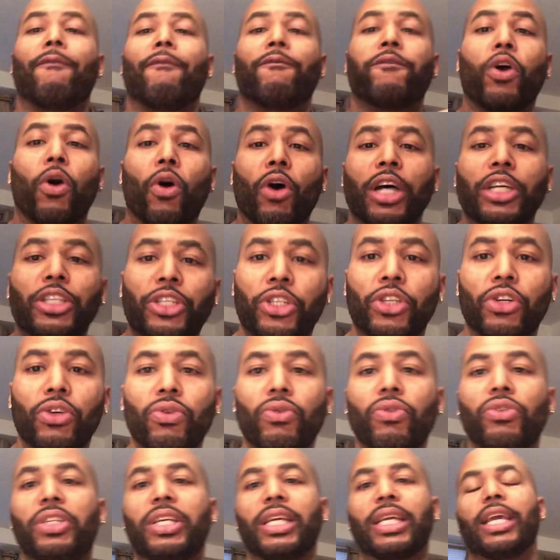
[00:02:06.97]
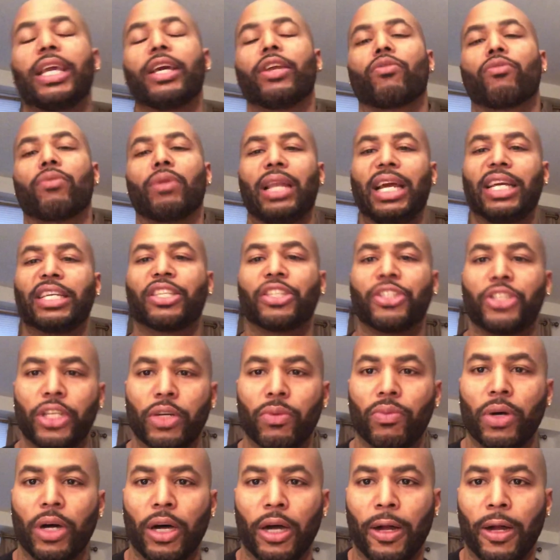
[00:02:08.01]
force you to get in a relationship
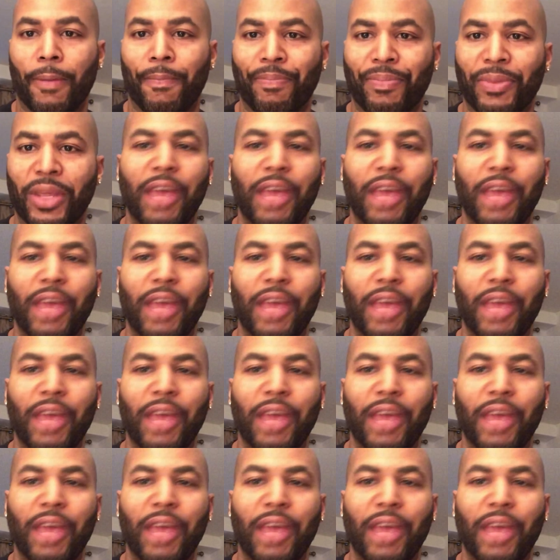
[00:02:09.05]
with her.